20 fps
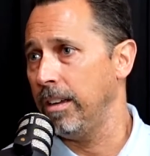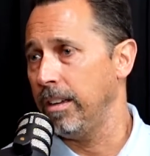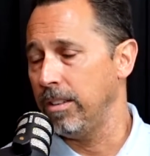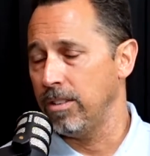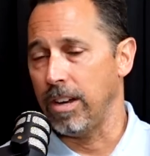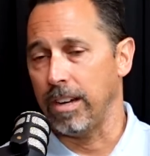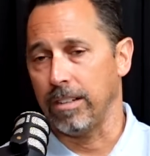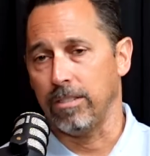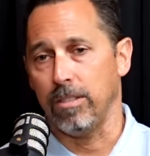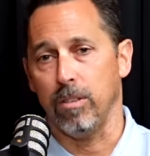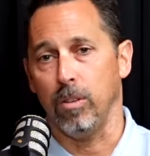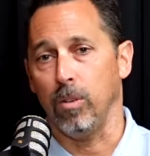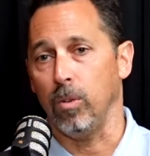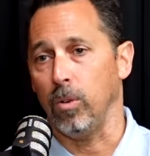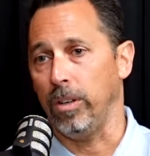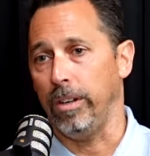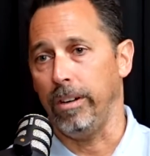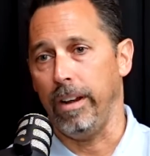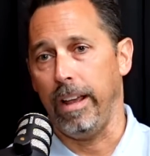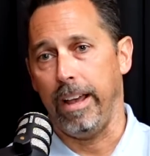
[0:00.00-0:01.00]
to the
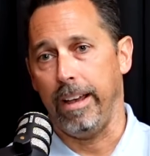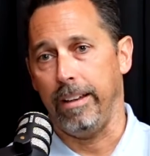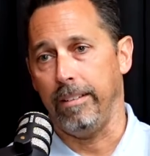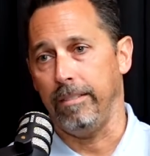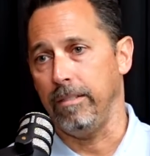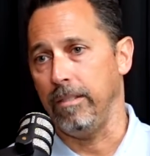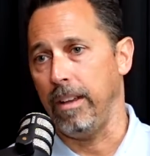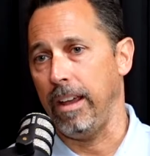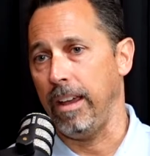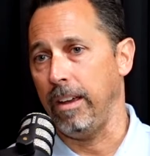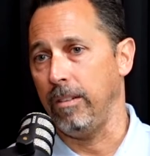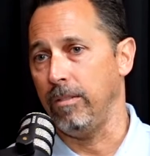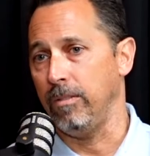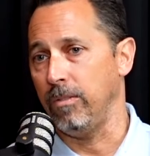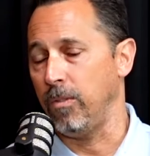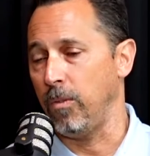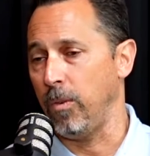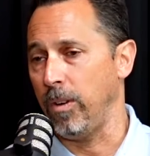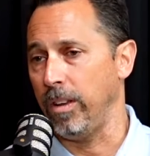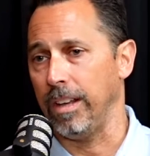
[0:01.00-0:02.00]
Lord
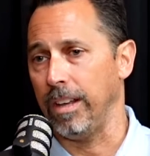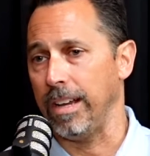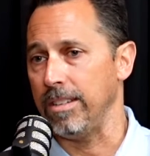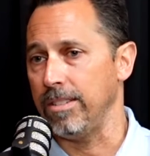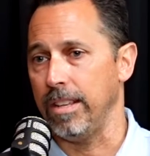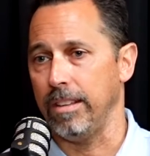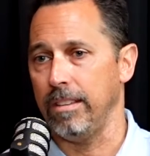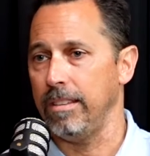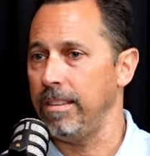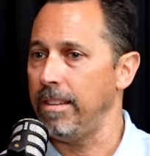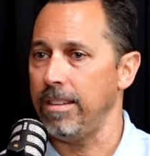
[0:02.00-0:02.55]
and realize that